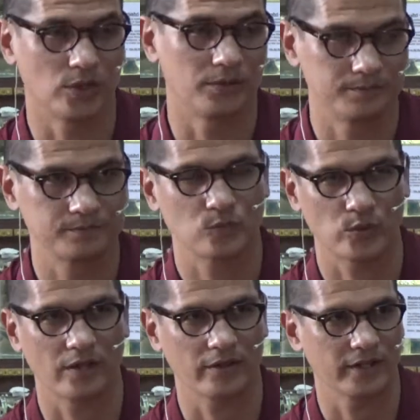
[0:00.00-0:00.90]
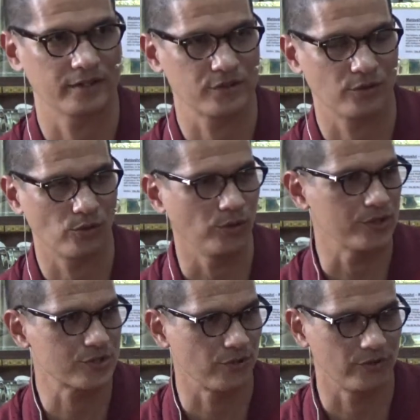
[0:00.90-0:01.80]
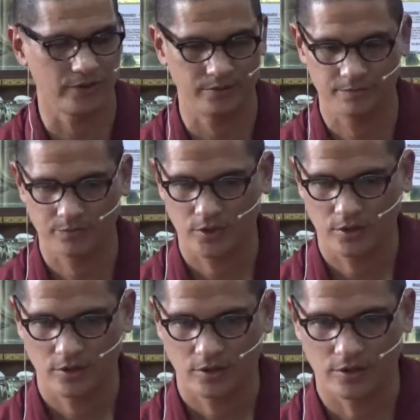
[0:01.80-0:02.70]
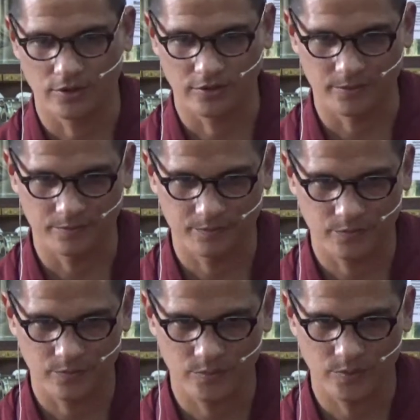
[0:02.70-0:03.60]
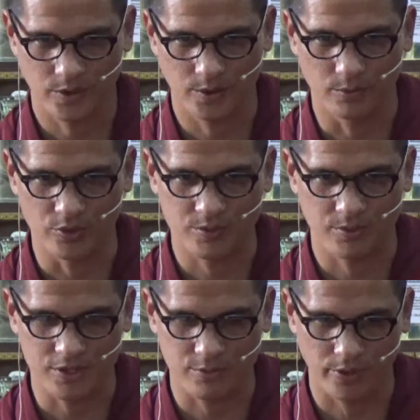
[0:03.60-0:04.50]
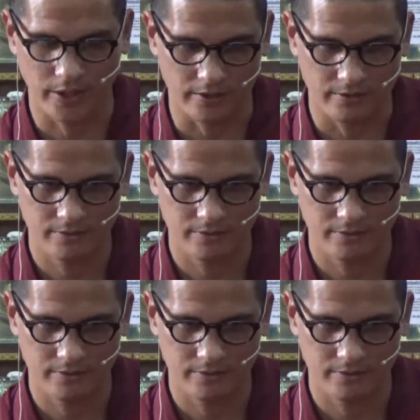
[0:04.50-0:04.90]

well, without getting into the whole history of it, the Buddhism had spread